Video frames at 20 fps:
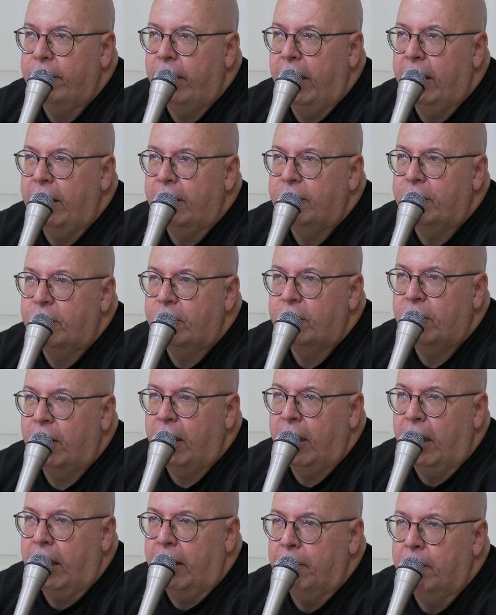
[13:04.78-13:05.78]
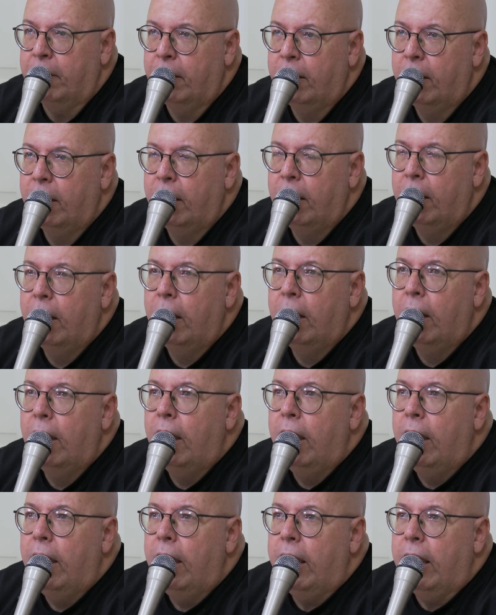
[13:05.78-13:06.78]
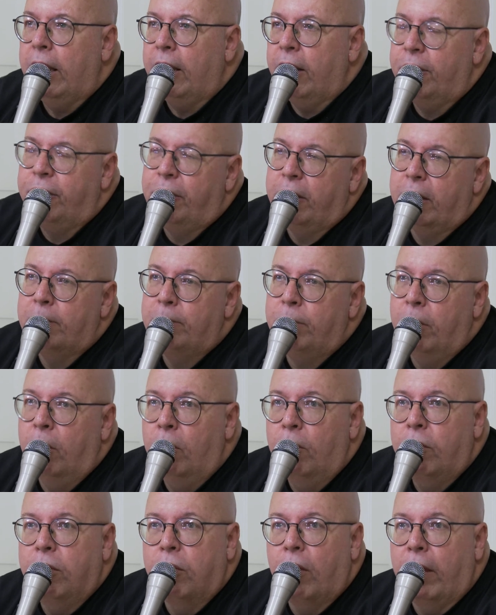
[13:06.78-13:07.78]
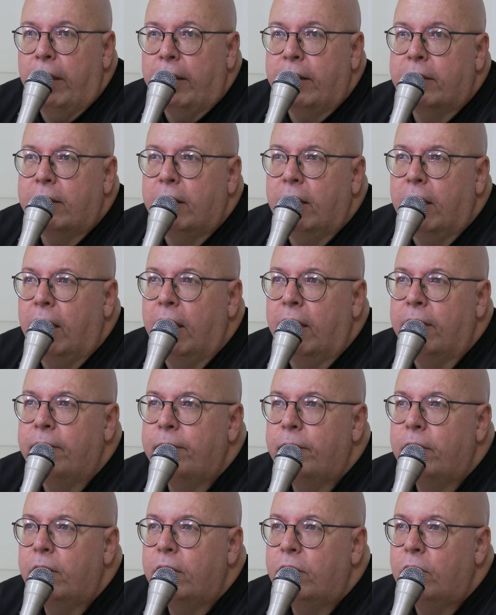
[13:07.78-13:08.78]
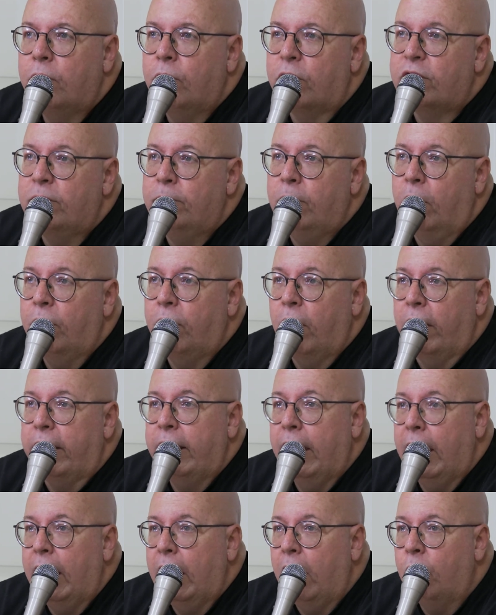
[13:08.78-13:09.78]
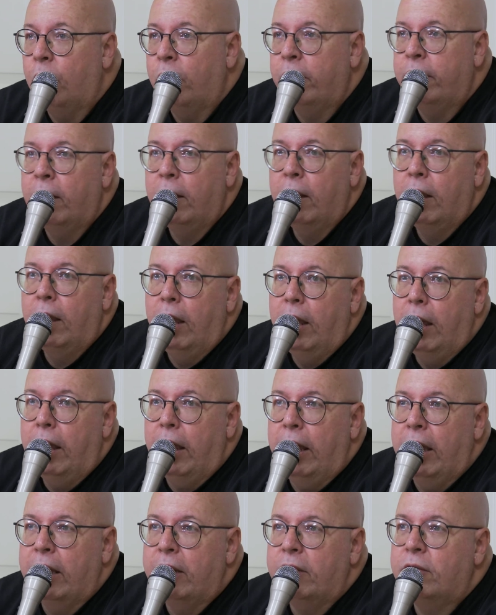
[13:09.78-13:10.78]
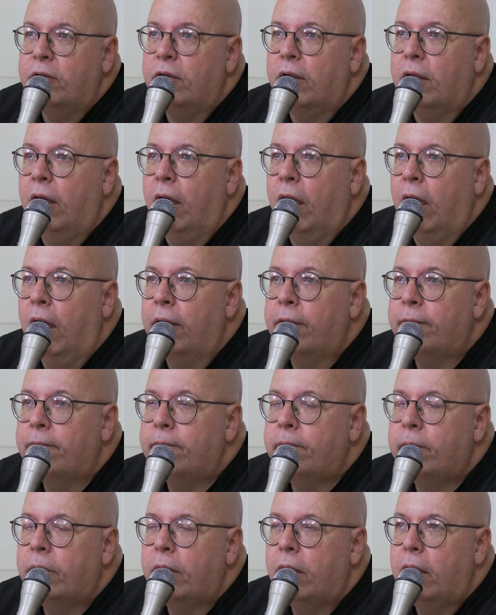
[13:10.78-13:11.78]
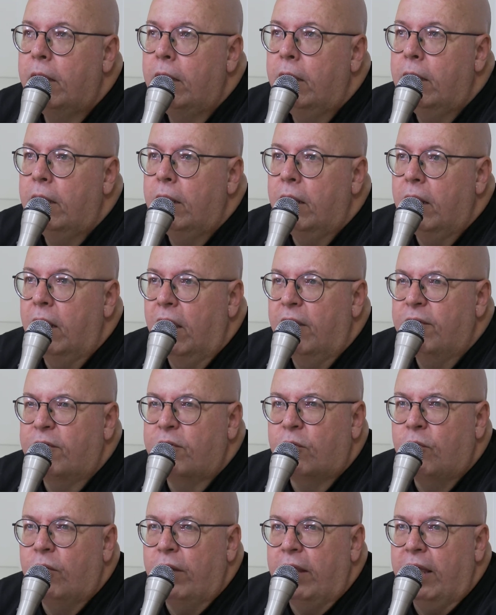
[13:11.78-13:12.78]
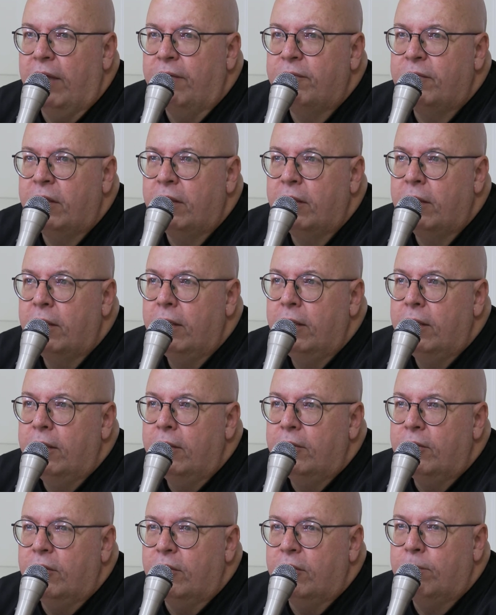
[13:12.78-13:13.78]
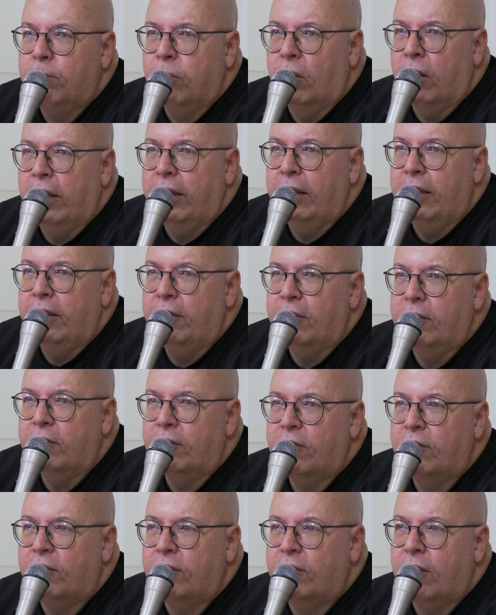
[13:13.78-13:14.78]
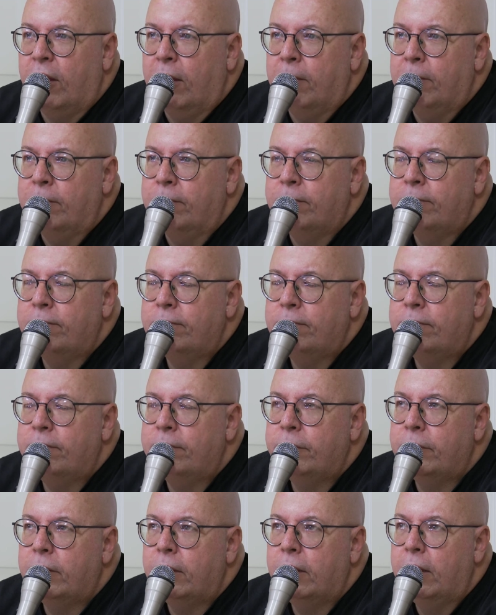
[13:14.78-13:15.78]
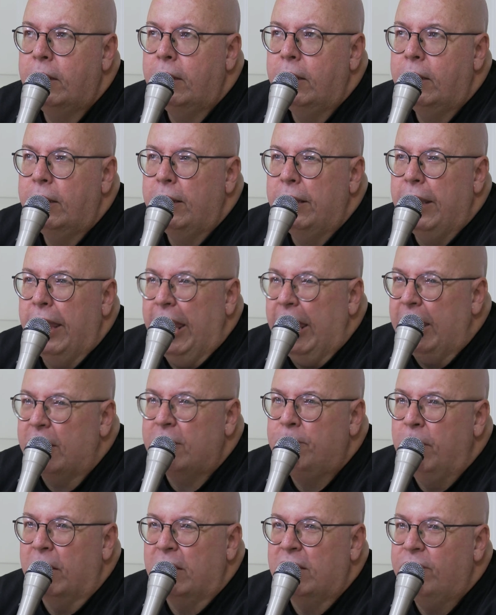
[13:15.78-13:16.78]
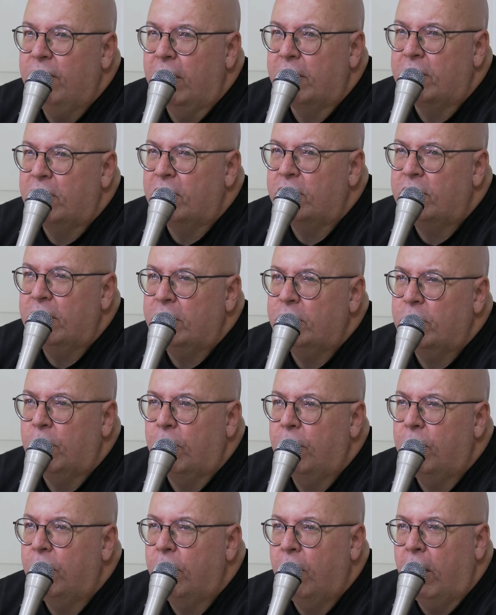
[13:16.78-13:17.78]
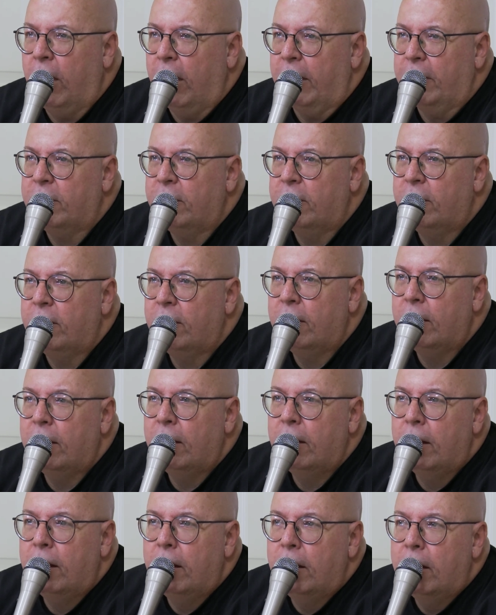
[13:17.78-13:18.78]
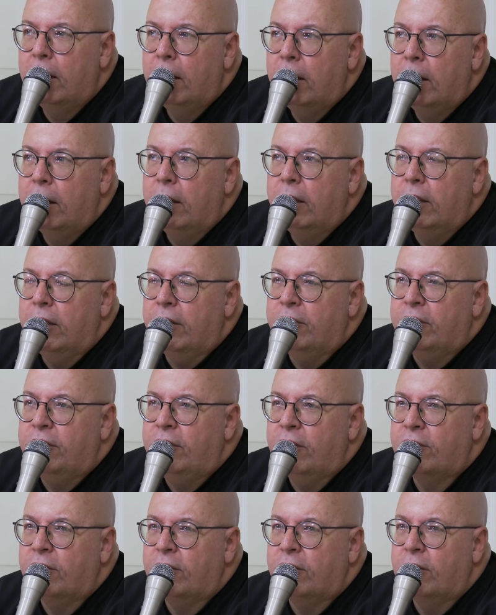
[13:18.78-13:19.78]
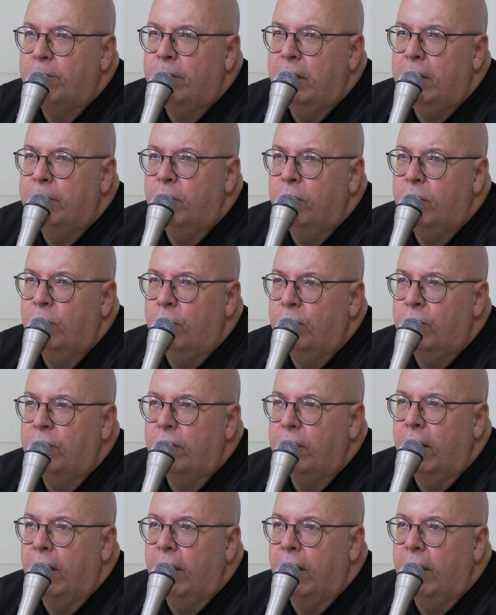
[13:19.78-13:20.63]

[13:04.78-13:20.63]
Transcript: that at the time, and I think both the works of both Howard and Lovecraft display some aspect of existential thought. It's just that the people who